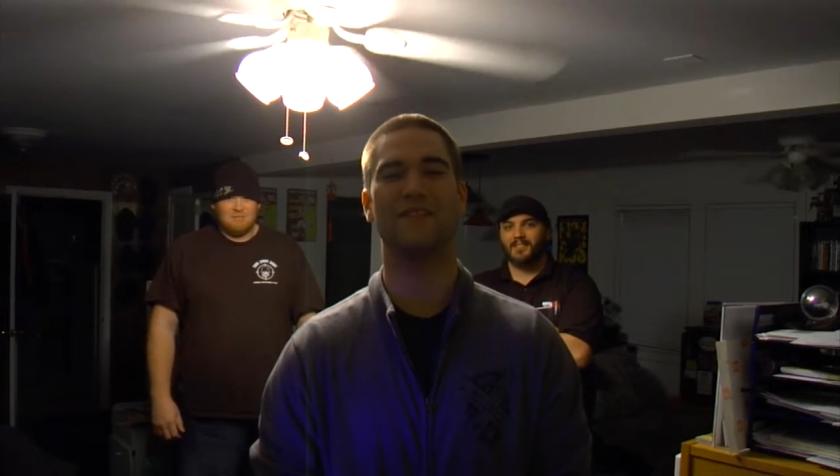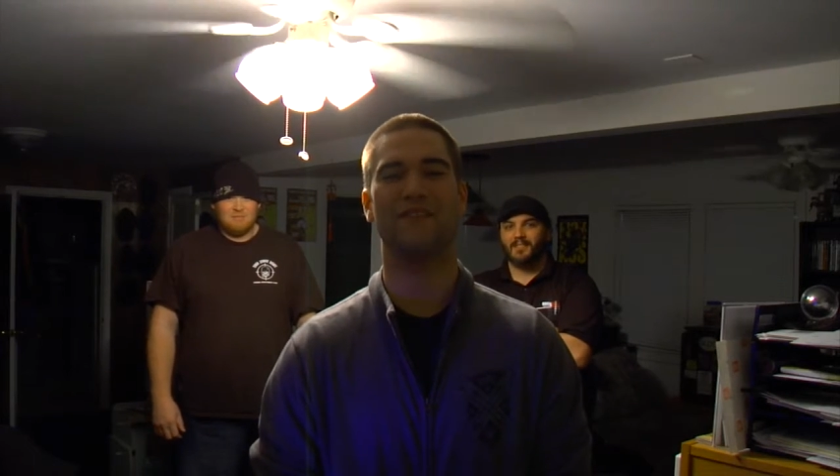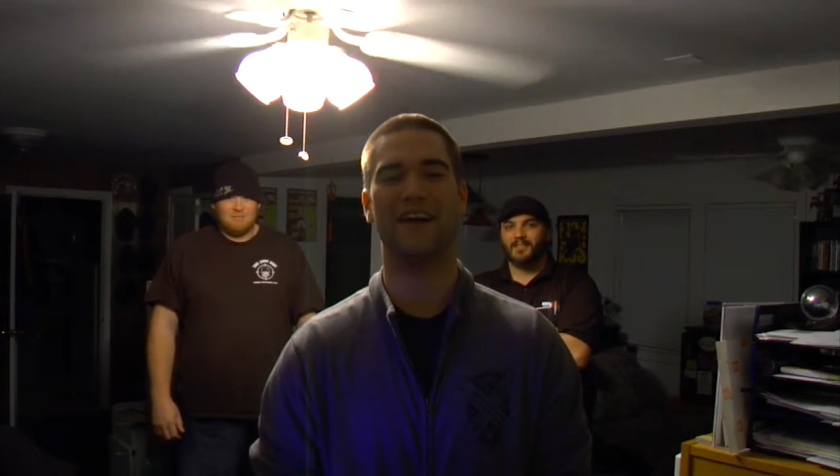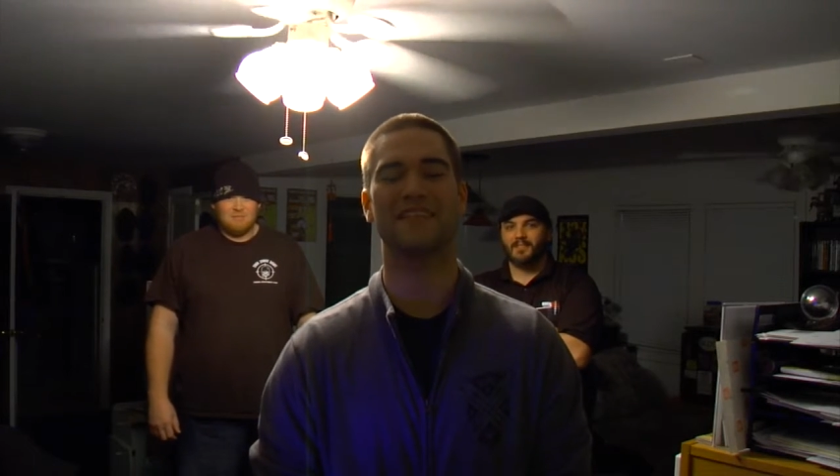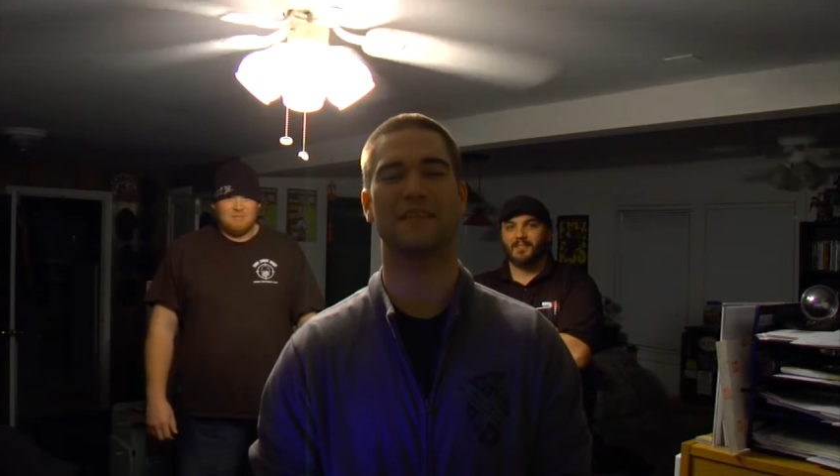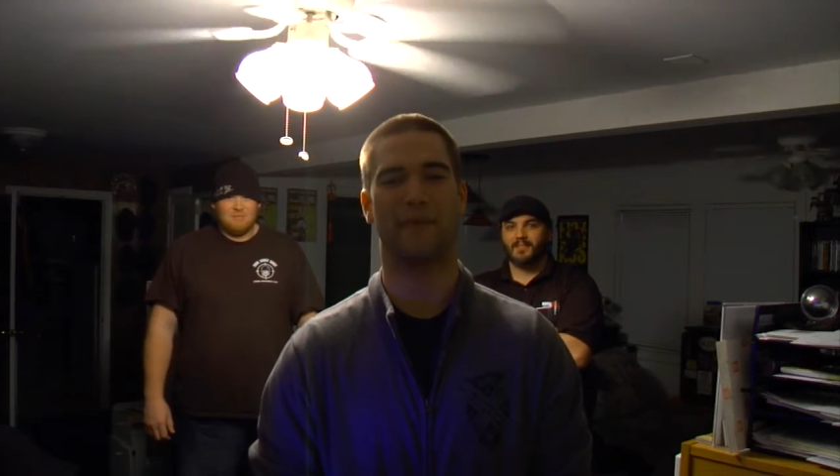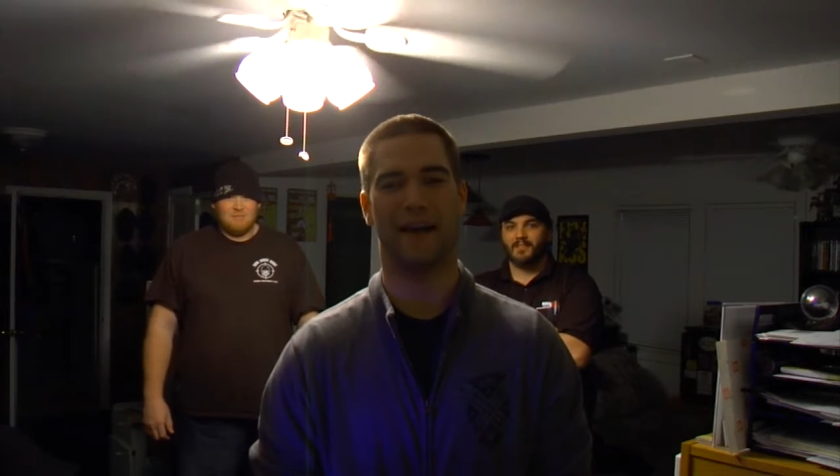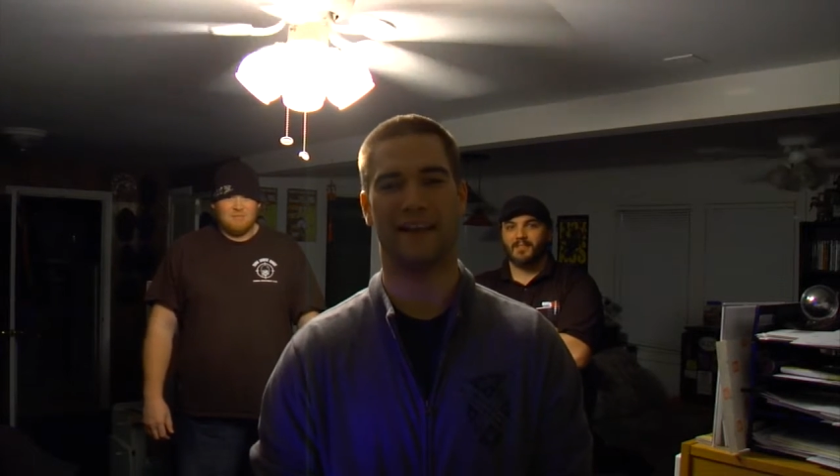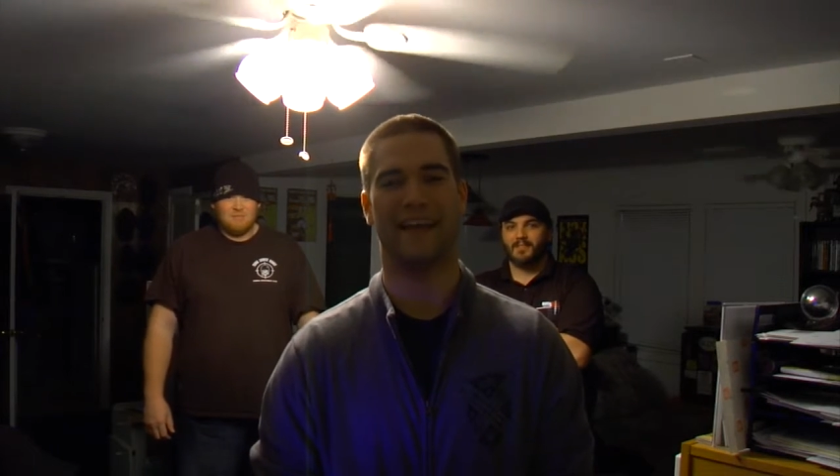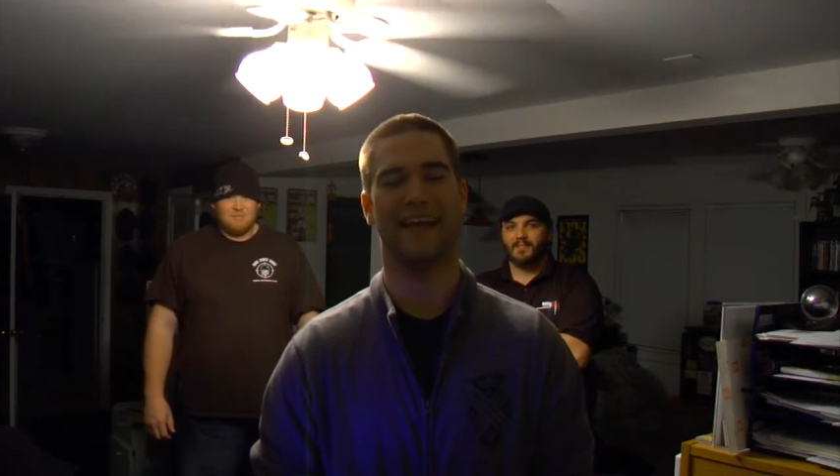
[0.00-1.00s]
fuck is a
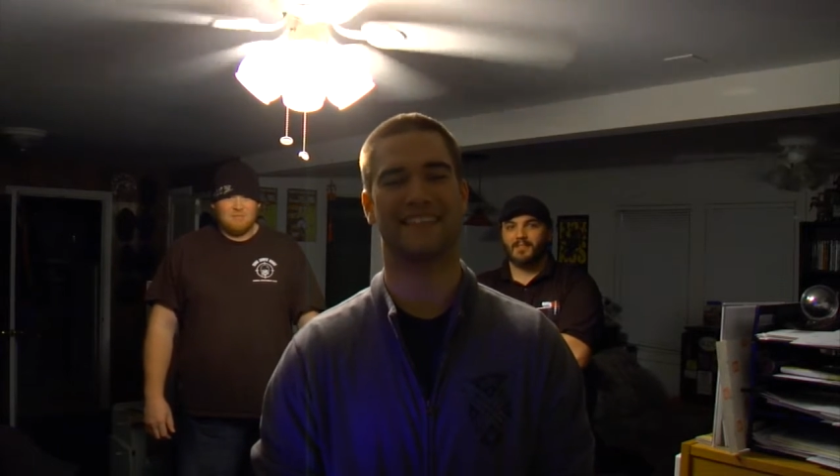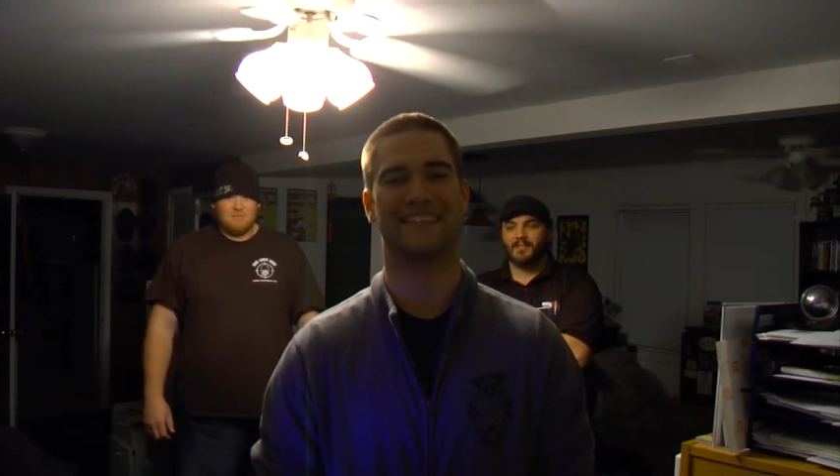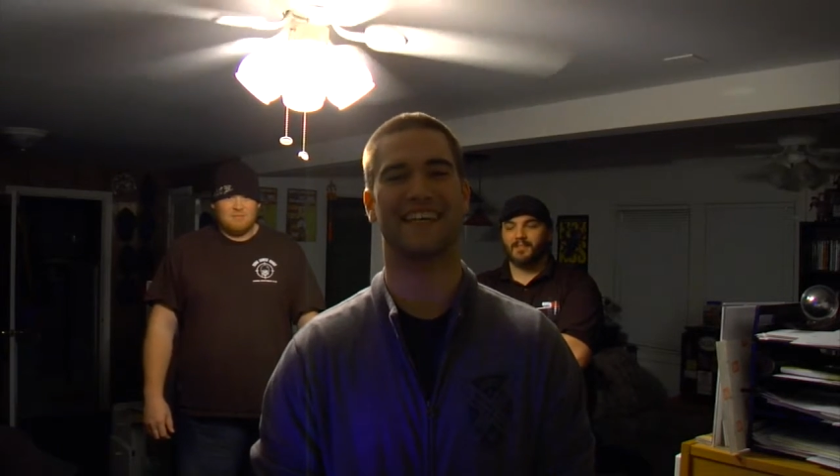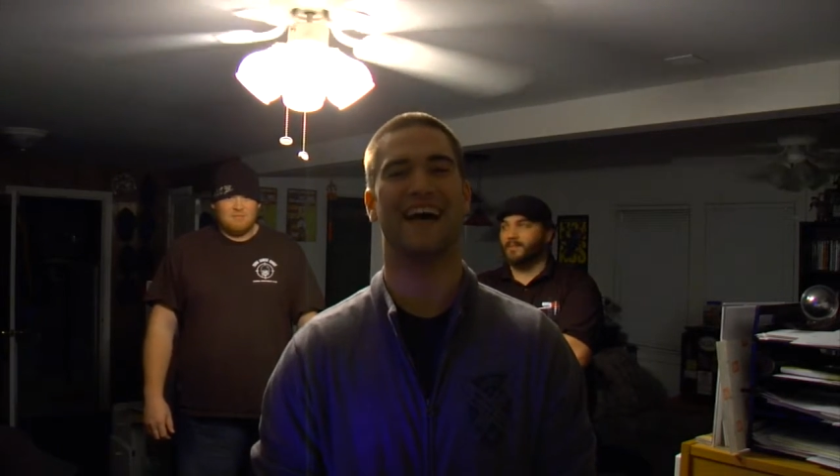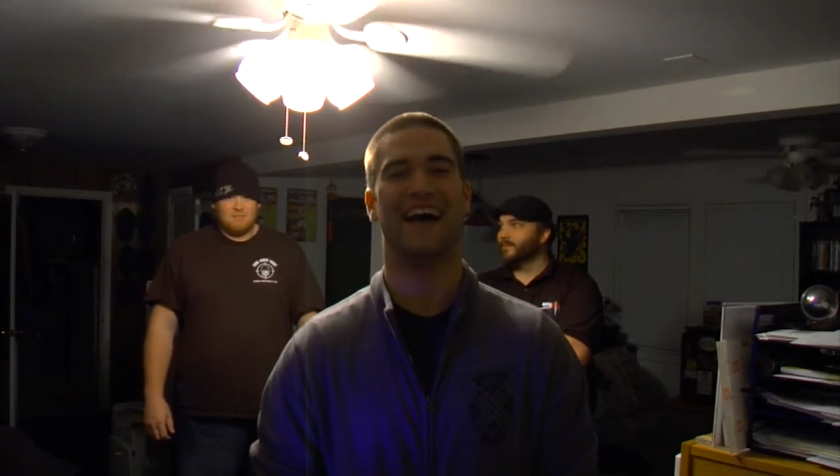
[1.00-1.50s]
podcast?